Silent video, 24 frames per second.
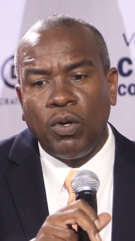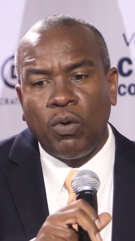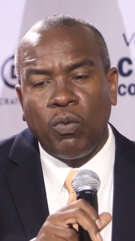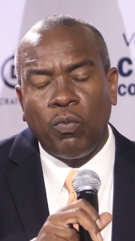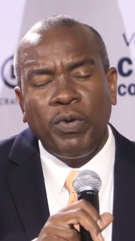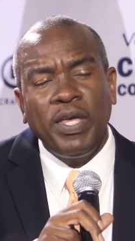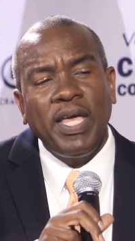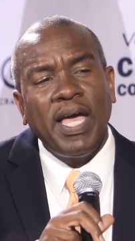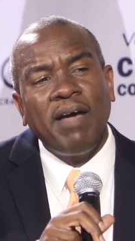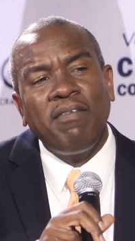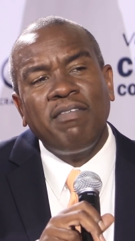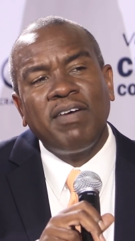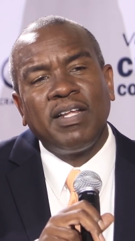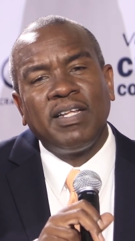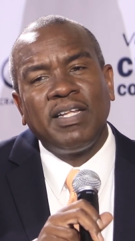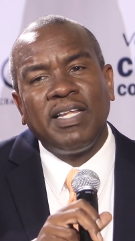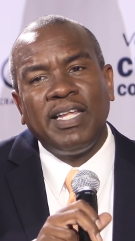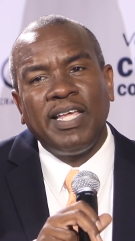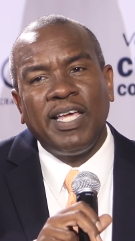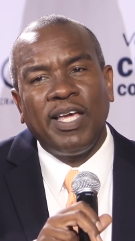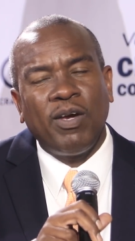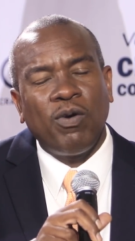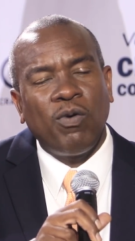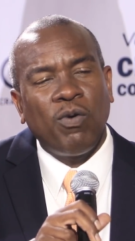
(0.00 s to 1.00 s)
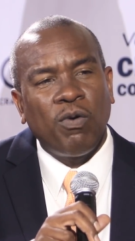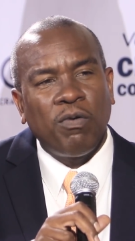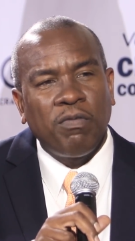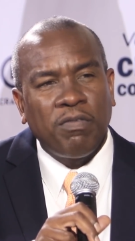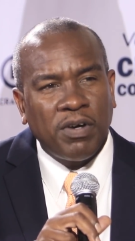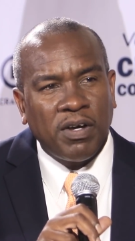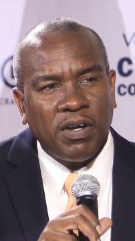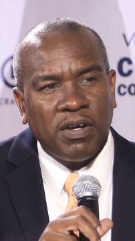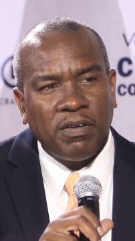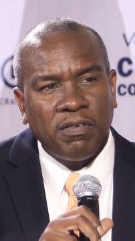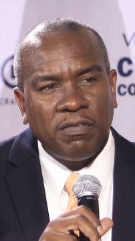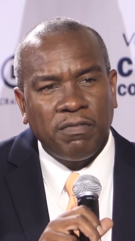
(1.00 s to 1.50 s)
We have a
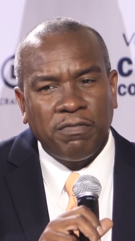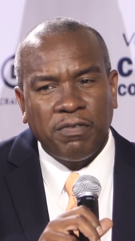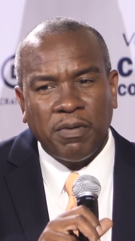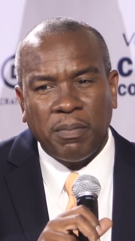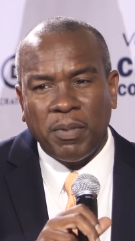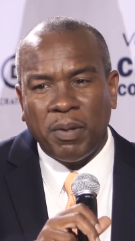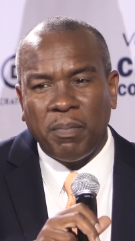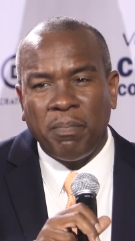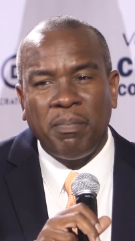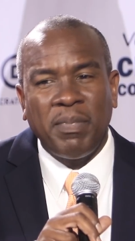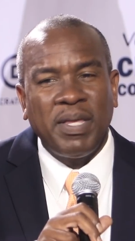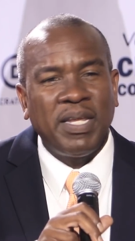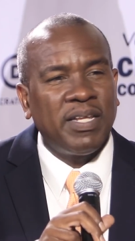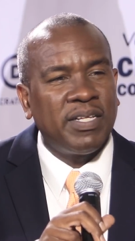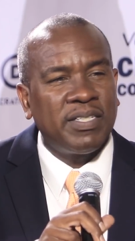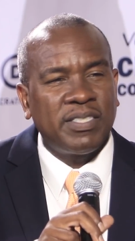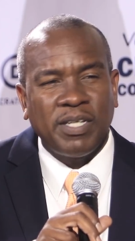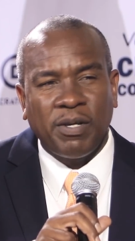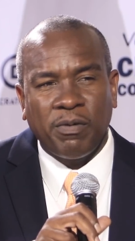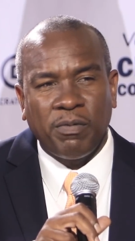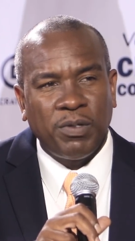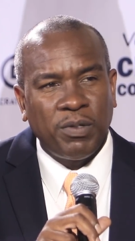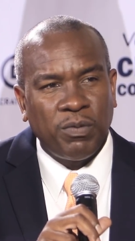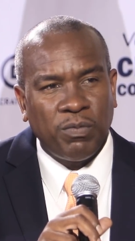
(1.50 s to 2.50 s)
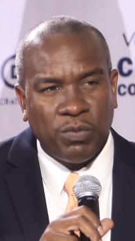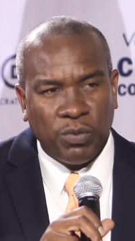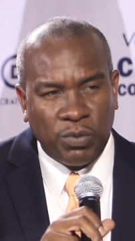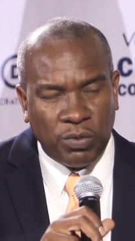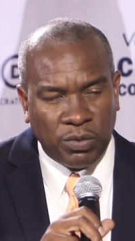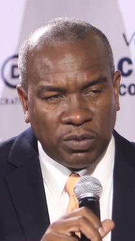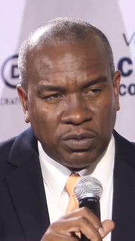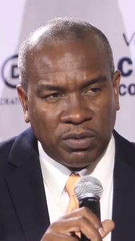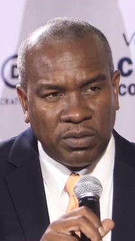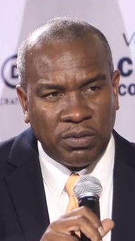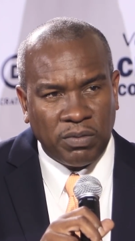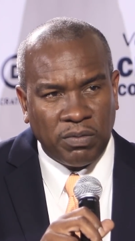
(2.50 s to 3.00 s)
layover from a military
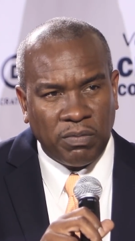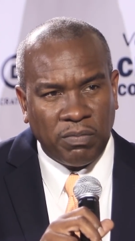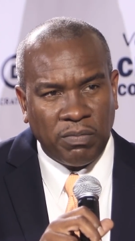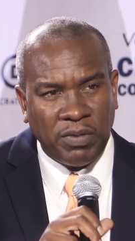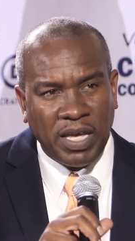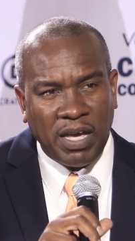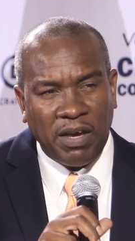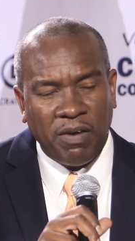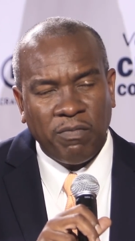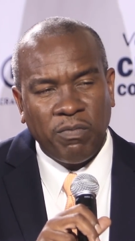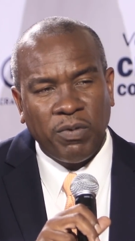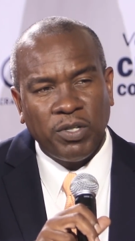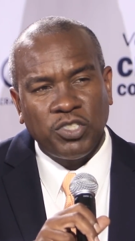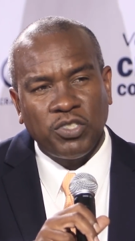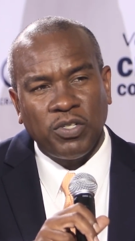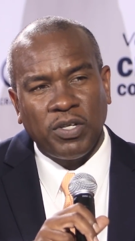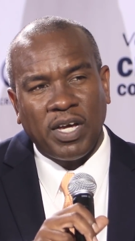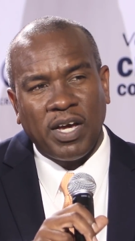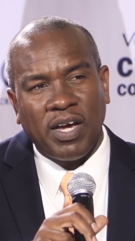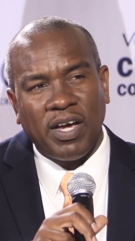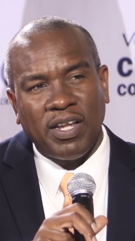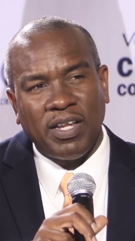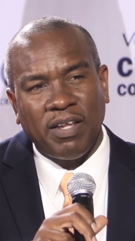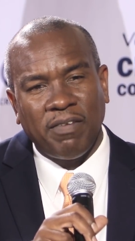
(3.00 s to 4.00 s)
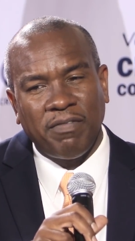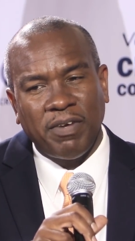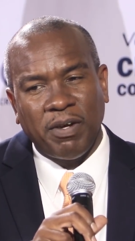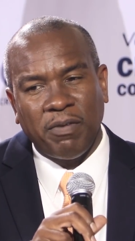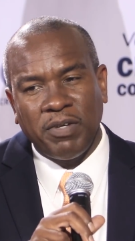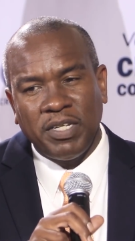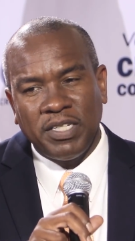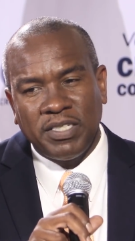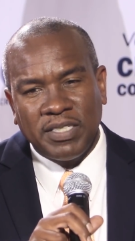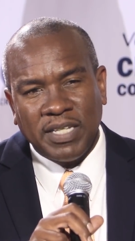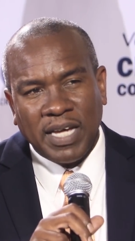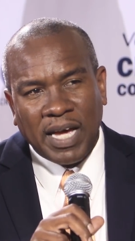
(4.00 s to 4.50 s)
rule. We have what you call a
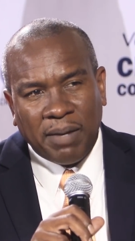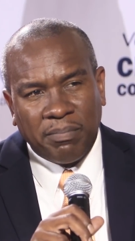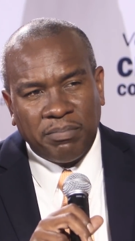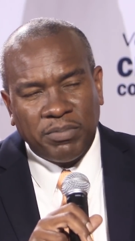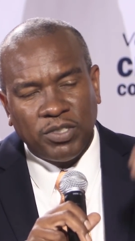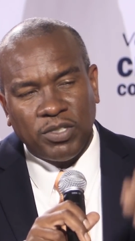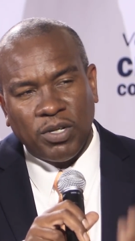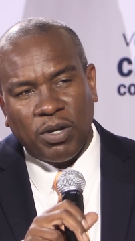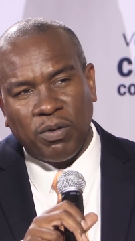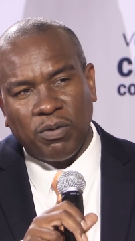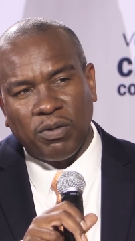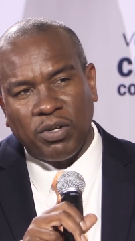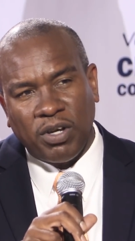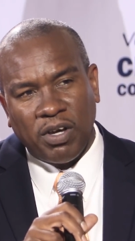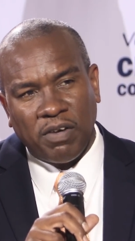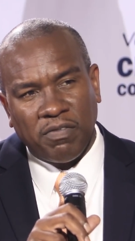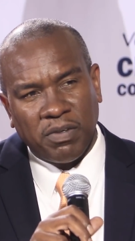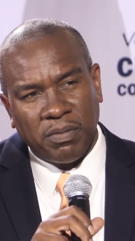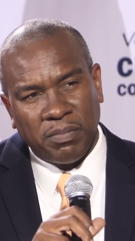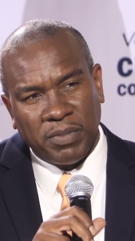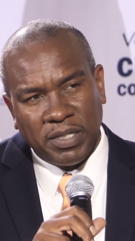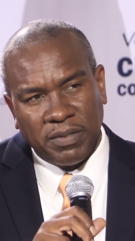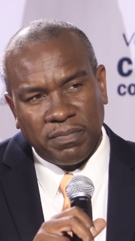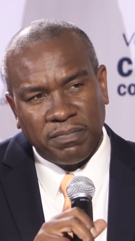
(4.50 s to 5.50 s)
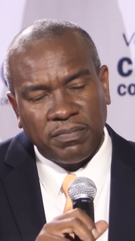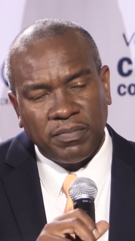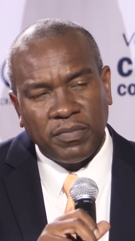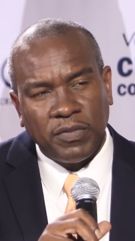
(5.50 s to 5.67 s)
very top-down government.